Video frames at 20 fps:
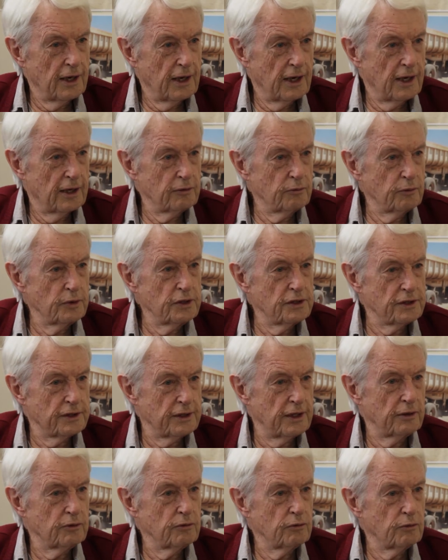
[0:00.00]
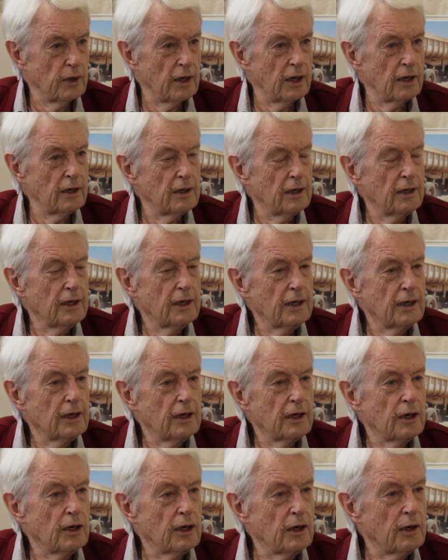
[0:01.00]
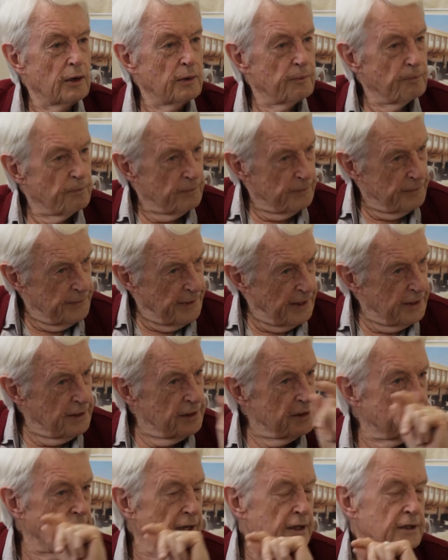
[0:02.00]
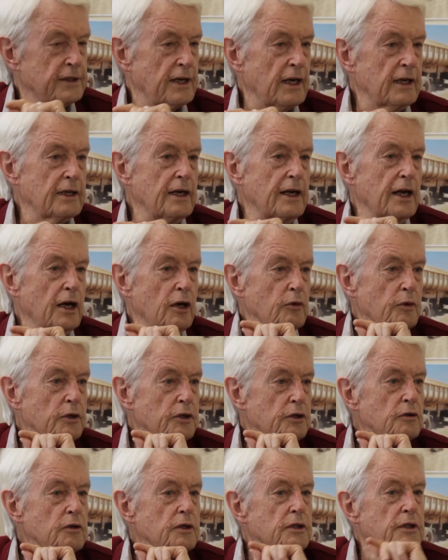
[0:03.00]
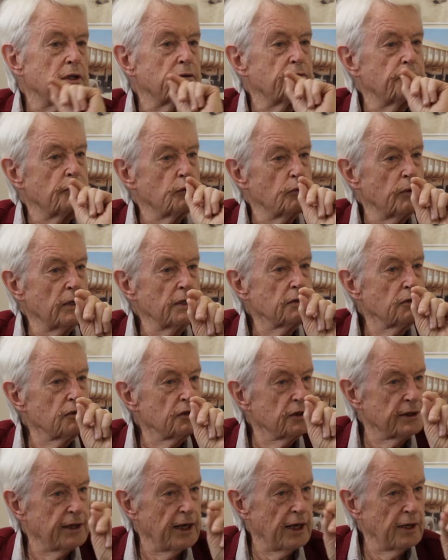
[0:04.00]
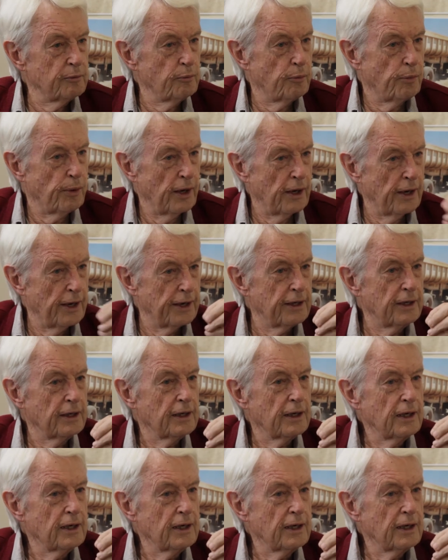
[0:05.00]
And we said, well, that is exactly how we do it. If you want to stand by,